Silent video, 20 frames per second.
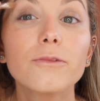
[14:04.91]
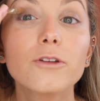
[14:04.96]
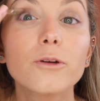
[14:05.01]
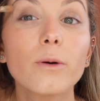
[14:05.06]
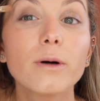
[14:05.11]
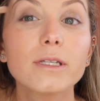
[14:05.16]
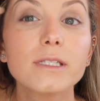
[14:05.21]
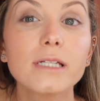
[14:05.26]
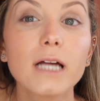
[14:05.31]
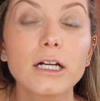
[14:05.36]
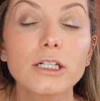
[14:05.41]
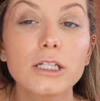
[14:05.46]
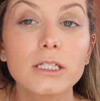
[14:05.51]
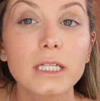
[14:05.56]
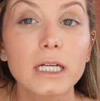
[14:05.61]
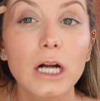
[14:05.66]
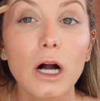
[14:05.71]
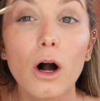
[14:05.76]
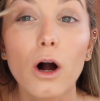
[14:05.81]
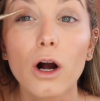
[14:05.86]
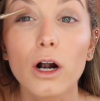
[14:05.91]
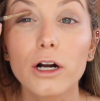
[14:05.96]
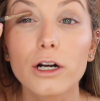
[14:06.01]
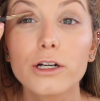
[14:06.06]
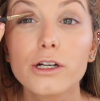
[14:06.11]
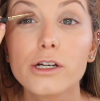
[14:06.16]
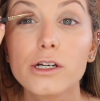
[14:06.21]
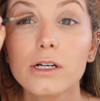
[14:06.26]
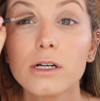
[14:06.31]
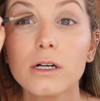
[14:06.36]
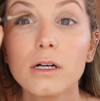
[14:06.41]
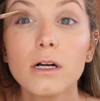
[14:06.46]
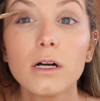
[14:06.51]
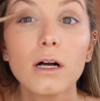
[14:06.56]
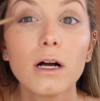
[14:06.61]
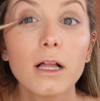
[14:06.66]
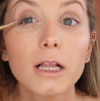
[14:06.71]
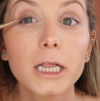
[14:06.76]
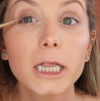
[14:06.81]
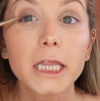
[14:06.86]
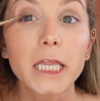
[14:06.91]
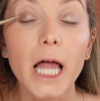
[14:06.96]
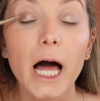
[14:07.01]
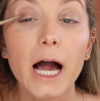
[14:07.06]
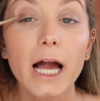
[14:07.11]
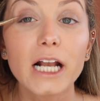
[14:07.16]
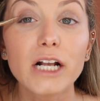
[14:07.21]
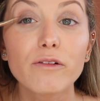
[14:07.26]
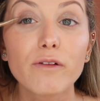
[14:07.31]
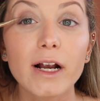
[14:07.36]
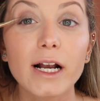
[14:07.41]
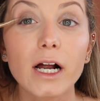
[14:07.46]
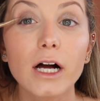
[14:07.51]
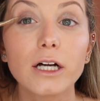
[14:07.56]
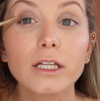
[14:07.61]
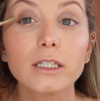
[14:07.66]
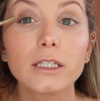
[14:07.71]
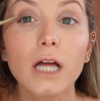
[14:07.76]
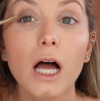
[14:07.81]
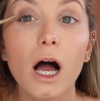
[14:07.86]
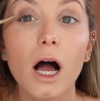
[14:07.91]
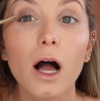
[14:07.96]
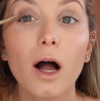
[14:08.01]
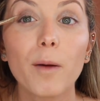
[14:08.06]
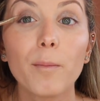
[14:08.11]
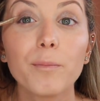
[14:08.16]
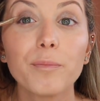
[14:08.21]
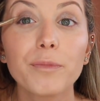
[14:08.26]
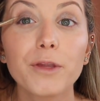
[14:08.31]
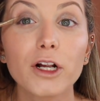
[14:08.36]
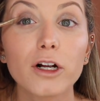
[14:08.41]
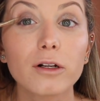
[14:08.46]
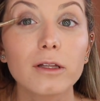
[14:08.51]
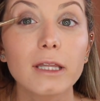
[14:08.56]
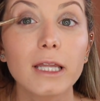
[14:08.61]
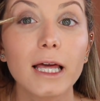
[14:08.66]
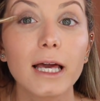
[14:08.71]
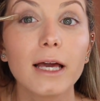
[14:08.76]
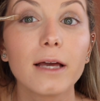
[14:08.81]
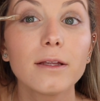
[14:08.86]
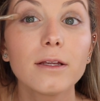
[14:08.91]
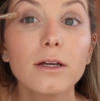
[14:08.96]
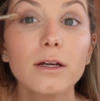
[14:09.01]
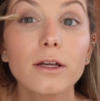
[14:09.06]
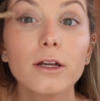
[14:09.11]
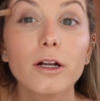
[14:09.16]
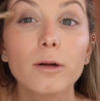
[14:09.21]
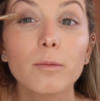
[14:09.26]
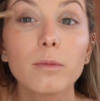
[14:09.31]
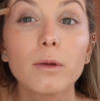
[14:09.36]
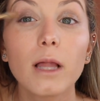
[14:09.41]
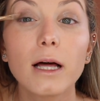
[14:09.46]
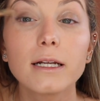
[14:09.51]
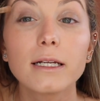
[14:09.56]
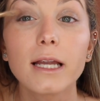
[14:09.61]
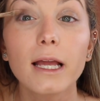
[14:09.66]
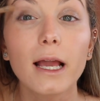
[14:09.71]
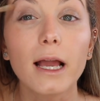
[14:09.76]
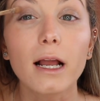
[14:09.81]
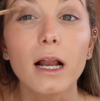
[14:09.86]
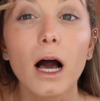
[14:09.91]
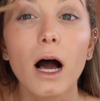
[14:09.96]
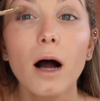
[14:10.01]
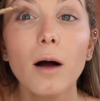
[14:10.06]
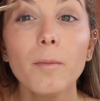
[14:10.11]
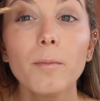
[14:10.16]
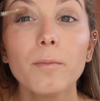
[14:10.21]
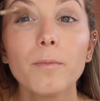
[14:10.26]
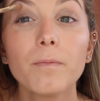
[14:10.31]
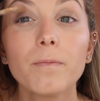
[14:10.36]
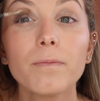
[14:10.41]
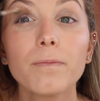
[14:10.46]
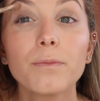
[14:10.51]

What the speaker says: So it's not just like a harsh line right on your lid. You're blending it up.